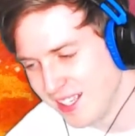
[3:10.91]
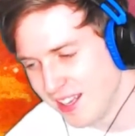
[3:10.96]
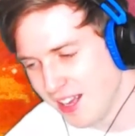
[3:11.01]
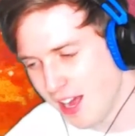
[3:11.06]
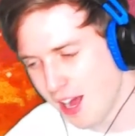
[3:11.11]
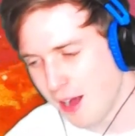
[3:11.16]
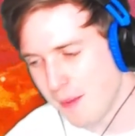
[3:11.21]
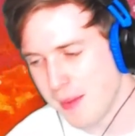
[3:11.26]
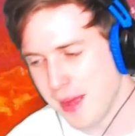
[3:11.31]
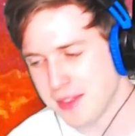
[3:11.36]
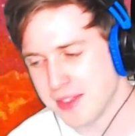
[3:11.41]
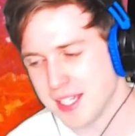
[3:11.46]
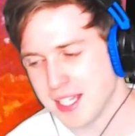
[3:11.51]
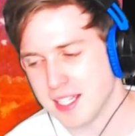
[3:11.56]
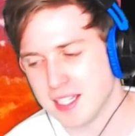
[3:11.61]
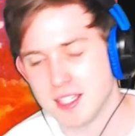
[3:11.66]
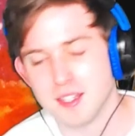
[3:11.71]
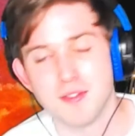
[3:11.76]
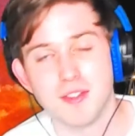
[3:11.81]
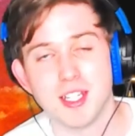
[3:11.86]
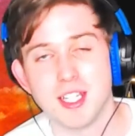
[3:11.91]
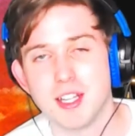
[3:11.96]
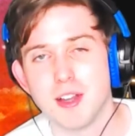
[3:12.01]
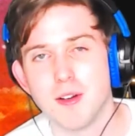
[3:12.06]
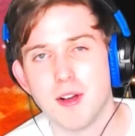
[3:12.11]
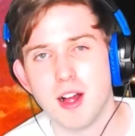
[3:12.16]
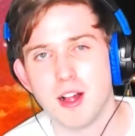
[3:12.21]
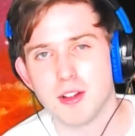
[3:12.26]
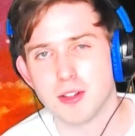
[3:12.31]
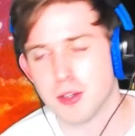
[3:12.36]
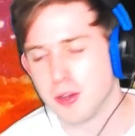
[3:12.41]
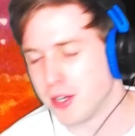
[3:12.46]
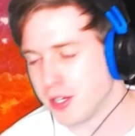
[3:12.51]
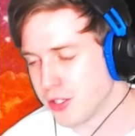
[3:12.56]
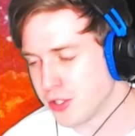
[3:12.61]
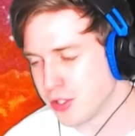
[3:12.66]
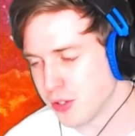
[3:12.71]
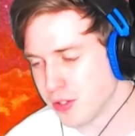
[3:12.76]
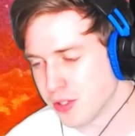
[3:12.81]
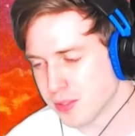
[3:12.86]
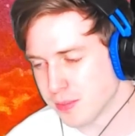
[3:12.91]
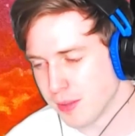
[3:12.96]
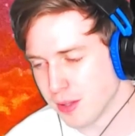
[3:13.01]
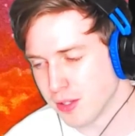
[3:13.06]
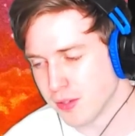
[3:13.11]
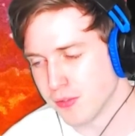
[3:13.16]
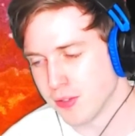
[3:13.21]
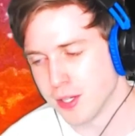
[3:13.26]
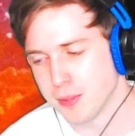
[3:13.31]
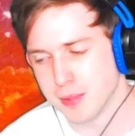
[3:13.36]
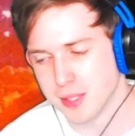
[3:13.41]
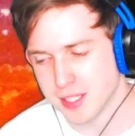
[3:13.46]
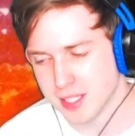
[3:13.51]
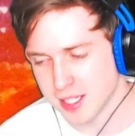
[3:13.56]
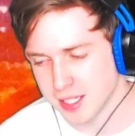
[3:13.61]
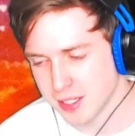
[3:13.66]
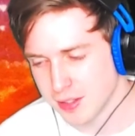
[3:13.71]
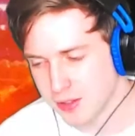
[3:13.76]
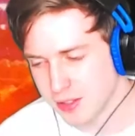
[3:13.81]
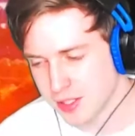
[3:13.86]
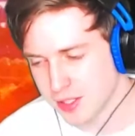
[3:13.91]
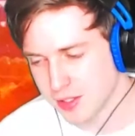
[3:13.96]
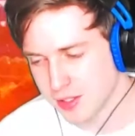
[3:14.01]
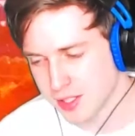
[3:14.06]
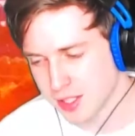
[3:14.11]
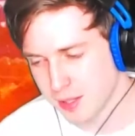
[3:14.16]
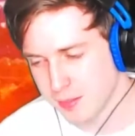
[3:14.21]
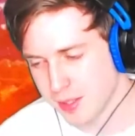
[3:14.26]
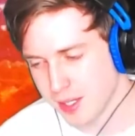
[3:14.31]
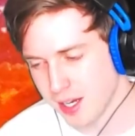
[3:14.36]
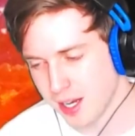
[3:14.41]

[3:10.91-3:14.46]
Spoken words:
At the end of the video I'll go ahead and show you some other free-to-play tech units you could sub in.